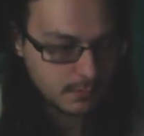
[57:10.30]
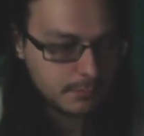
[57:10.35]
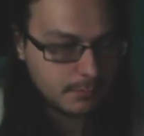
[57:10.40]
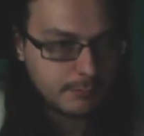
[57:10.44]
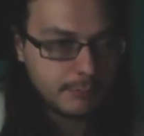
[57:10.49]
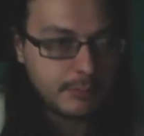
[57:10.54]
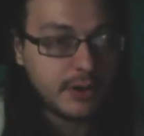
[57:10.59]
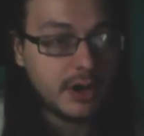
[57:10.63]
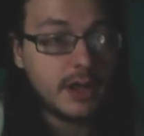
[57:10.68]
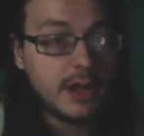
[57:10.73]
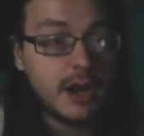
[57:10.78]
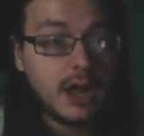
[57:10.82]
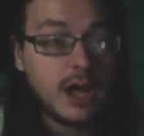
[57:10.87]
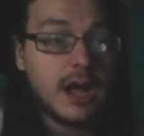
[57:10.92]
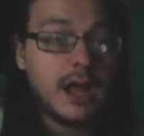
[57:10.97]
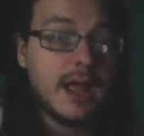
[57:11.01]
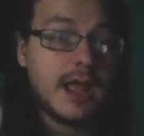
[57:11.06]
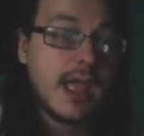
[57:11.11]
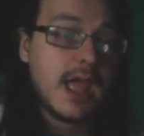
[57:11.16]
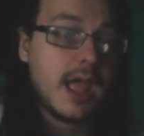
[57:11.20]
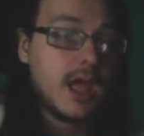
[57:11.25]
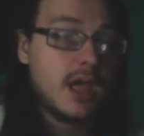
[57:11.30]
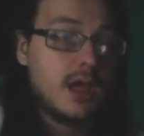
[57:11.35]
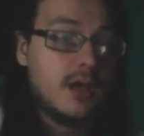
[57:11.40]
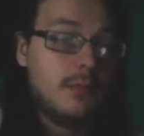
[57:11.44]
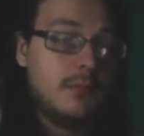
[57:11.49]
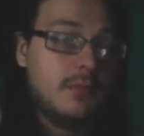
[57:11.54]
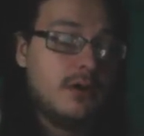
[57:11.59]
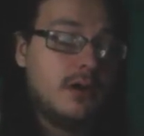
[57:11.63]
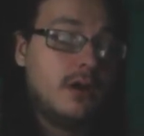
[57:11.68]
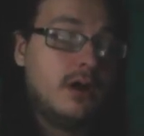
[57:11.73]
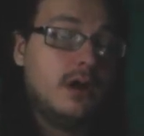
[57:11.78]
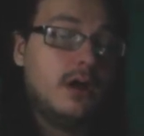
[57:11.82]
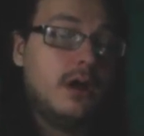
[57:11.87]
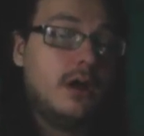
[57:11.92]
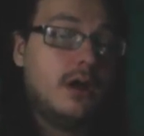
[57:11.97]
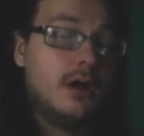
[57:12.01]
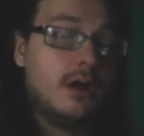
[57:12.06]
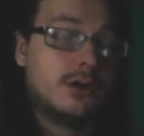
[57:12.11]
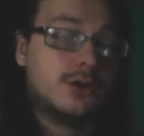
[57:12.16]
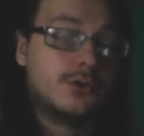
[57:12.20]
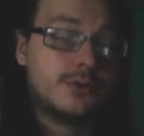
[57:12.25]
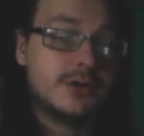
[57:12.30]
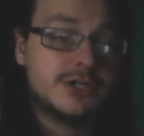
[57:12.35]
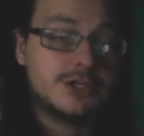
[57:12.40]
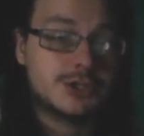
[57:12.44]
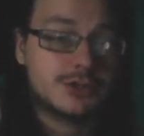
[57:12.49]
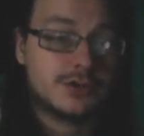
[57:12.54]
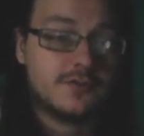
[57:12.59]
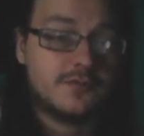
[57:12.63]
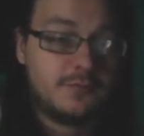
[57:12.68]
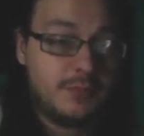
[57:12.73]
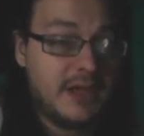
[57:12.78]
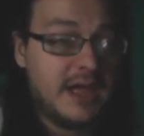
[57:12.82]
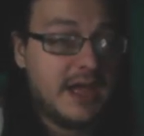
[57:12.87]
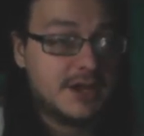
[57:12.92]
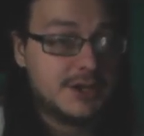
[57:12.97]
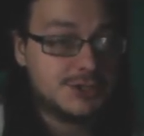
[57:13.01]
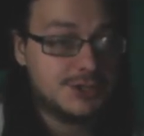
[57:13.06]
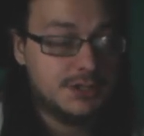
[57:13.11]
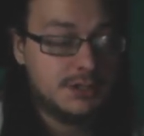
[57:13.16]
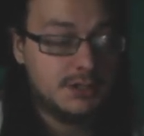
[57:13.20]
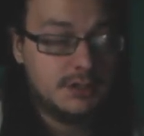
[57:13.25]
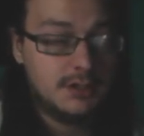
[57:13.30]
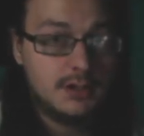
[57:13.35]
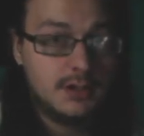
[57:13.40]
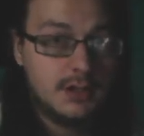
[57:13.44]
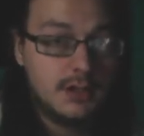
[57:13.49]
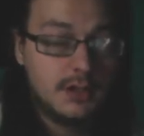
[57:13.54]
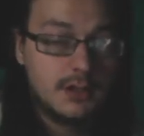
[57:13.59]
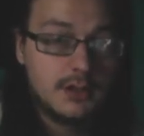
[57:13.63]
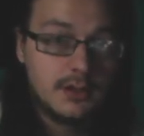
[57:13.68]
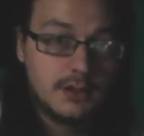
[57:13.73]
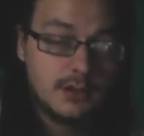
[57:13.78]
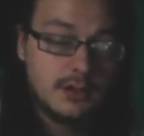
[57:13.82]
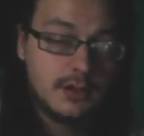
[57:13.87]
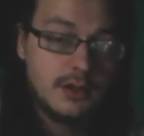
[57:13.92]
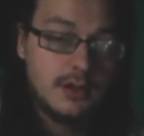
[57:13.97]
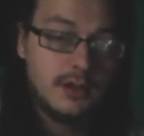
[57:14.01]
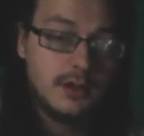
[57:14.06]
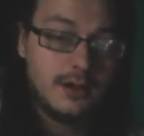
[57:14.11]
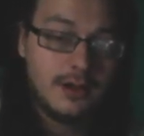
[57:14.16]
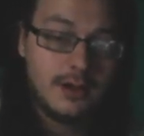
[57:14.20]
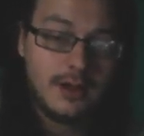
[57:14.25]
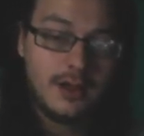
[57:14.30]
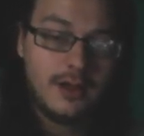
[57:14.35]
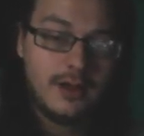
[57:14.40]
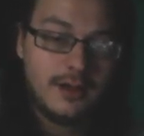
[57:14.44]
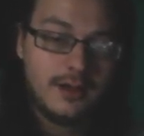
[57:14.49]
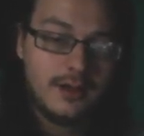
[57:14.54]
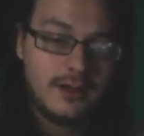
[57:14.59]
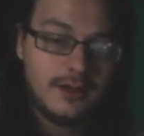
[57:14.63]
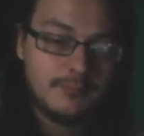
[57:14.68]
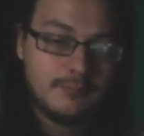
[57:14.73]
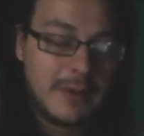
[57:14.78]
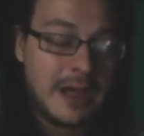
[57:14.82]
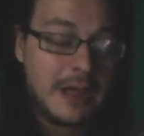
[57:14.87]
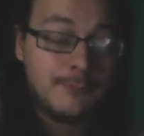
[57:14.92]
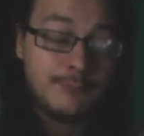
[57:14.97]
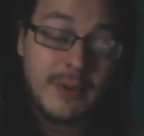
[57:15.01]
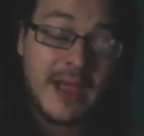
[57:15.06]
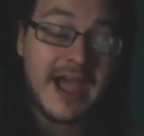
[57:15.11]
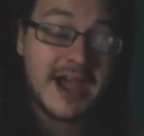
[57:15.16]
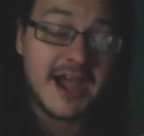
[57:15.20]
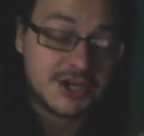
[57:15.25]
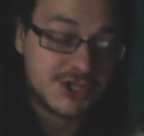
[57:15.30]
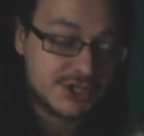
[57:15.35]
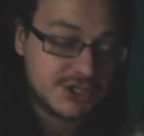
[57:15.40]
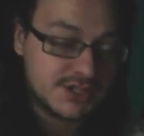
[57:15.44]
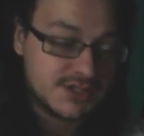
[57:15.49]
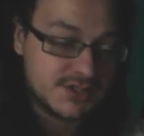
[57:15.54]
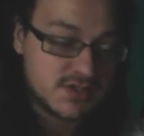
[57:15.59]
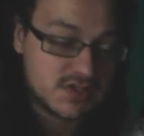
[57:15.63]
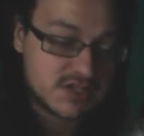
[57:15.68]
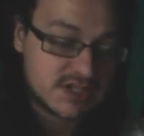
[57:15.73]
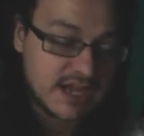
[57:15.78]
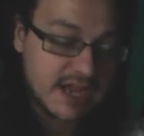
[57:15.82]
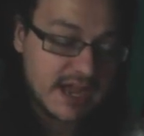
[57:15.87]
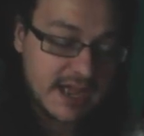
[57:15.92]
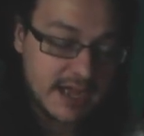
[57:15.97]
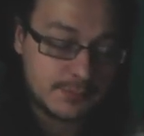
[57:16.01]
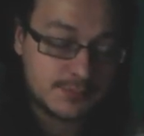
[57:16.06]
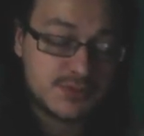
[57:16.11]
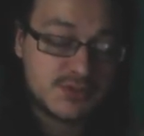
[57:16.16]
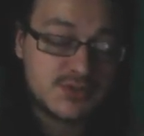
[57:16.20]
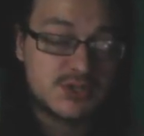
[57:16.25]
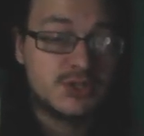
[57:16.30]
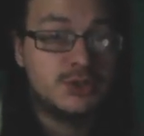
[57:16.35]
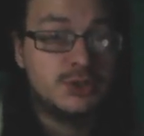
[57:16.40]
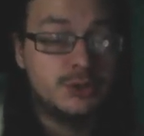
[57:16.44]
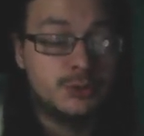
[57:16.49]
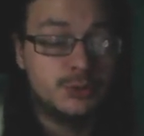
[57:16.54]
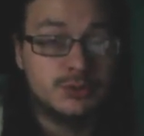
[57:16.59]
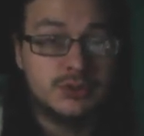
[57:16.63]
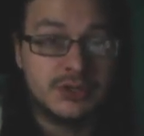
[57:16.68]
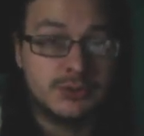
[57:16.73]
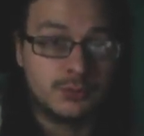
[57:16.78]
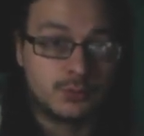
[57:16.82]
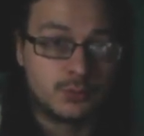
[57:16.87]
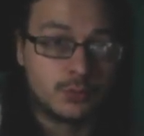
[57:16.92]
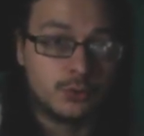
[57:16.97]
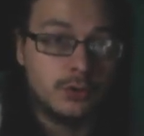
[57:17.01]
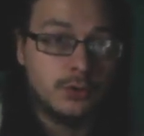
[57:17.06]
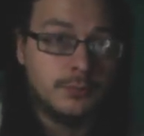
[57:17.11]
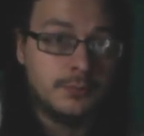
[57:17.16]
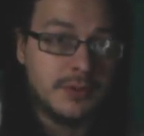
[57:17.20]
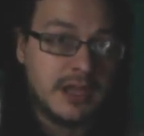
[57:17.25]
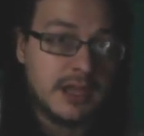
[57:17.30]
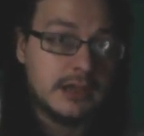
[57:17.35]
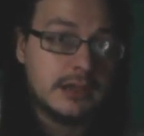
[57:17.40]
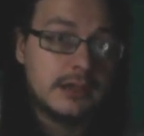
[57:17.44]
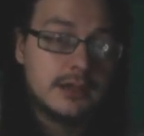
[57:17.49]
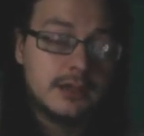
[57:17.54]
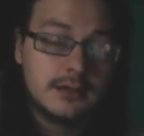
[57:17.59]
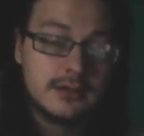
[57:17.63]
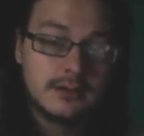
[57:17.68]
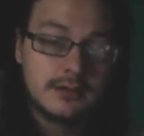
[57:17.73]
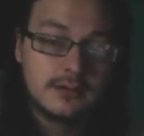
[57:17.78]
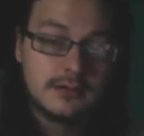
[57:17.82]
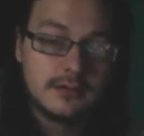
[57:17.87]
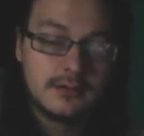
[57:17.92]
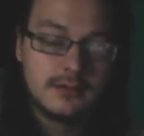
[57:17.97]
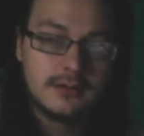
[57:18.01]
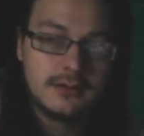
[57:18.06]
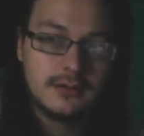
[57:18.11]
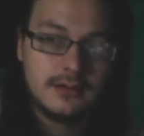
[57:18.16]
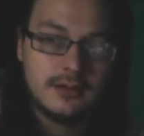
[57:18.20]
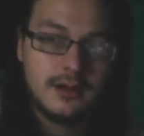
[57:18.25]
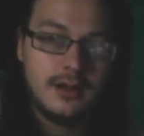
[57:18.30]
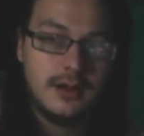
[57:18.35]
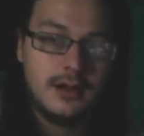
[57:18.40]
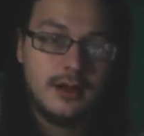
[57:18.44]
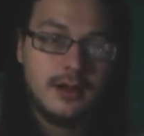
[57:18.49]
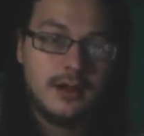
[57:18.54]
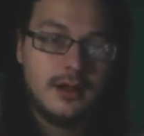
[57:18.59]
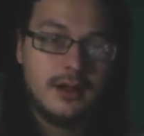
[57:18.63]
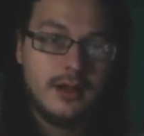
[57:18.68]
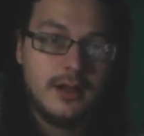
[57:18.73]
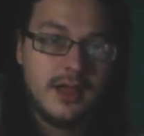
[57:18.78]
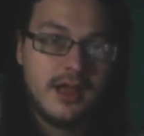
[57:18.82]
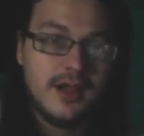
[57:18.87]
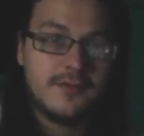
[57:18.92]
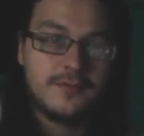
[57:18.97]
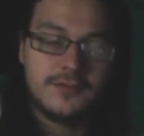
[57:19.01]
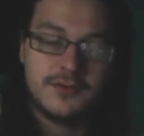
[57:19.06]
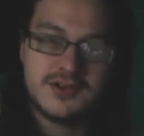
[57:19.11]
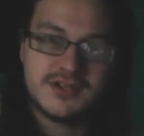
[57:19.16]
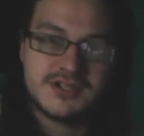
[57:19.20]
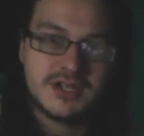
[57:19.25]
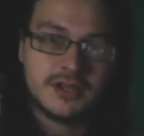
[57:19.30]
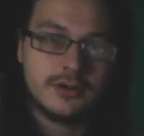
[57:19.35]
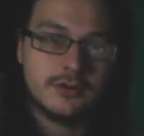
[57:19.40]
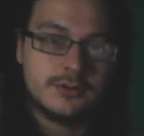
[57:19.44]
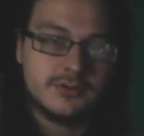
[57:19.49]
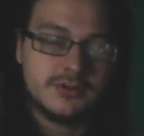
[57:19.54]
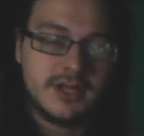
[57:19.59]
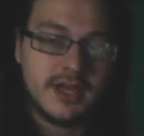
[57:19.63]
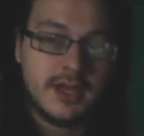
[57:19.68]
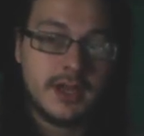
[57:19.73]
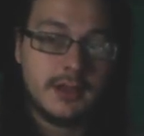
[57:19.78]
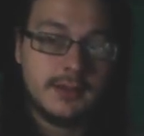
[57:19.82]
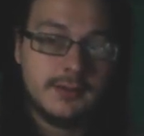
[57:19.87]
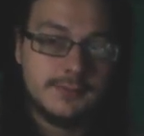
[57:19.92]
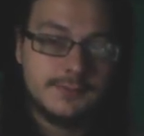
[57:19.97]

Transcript: But I am a, a creature of passion. Uh, my passions absolutely rule me, uh, every single day.